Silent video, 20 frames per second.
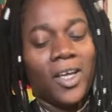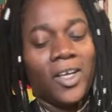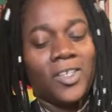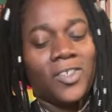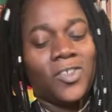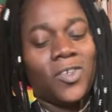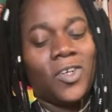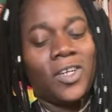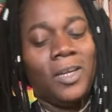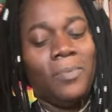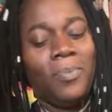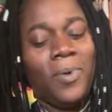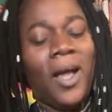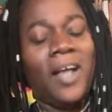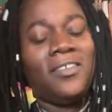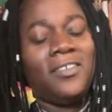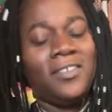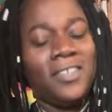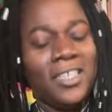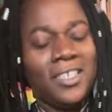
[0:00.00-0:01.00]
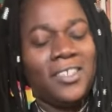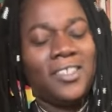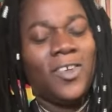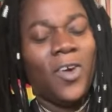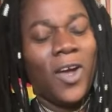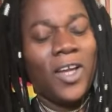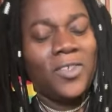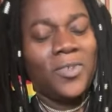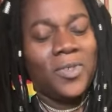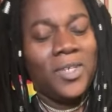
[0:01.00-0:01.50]
So the person is
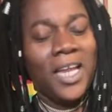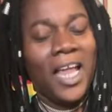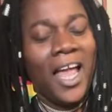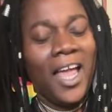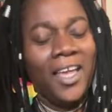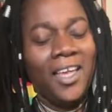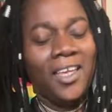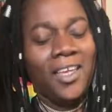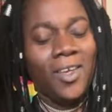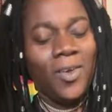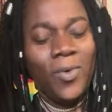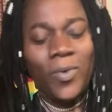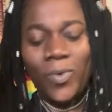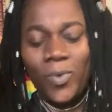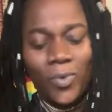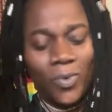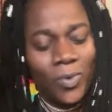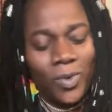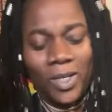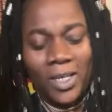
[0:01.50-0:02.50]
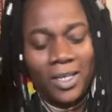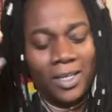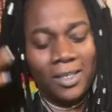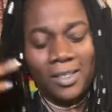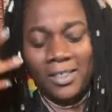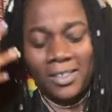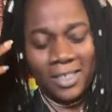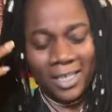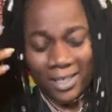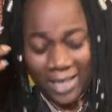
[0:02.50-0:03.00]
going to like you.
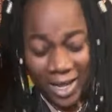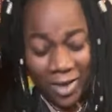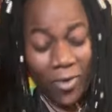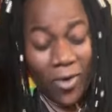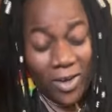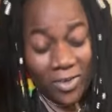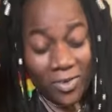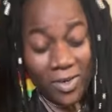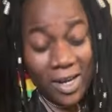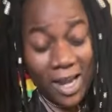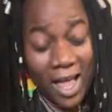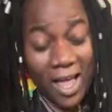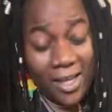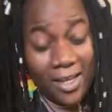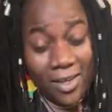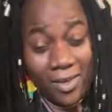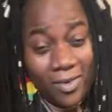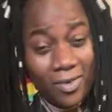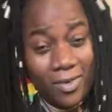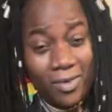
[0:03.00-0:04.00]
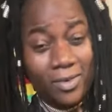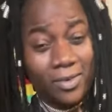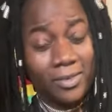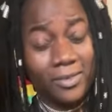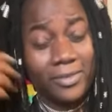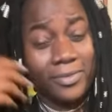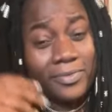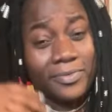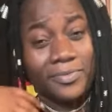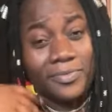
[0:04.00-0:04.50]
They're going to like you.
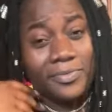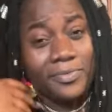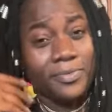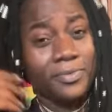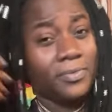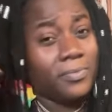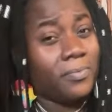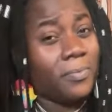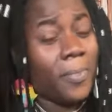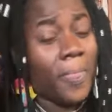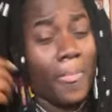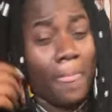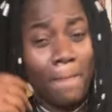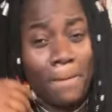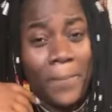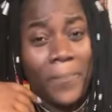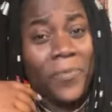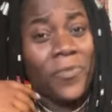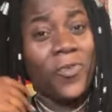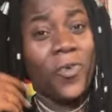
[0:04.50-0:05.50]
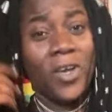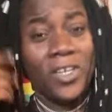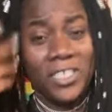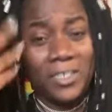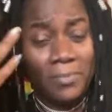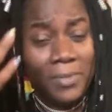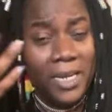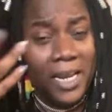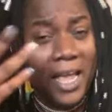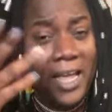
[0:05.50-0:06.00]

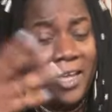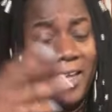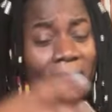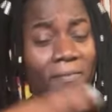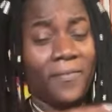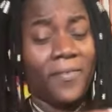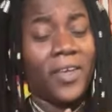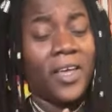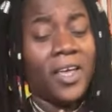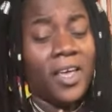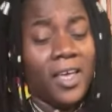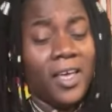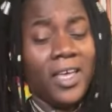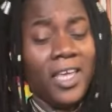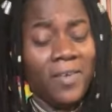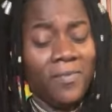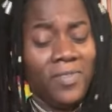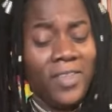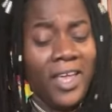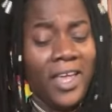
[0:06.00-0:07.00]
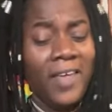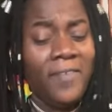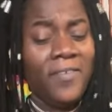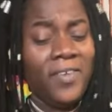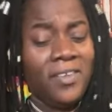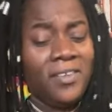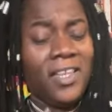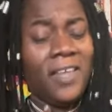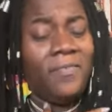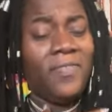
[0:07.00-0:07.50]
Trust me, like, if
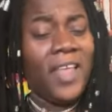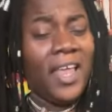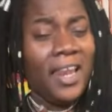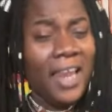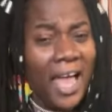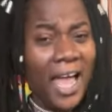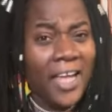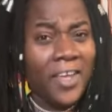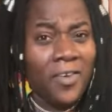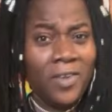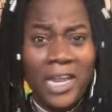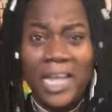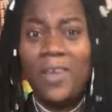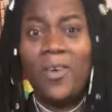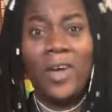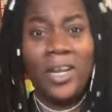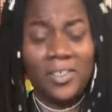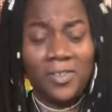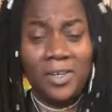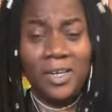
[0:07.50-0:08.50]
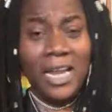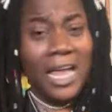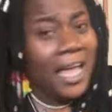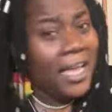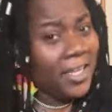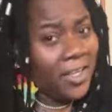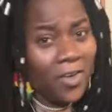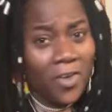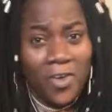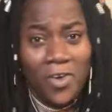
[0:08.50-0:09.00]
they like you, they're going to
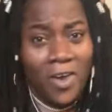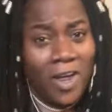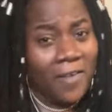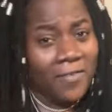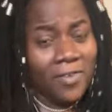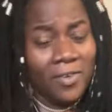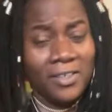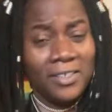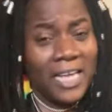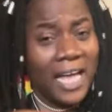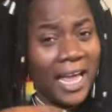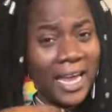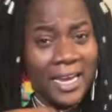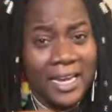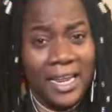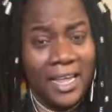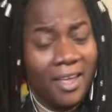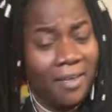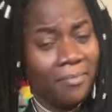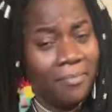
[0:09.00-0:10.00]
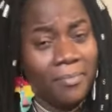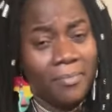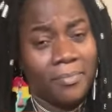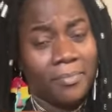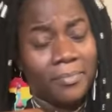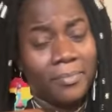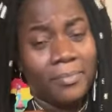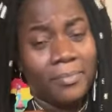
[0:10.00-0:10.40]
like you. You don't have to tie them.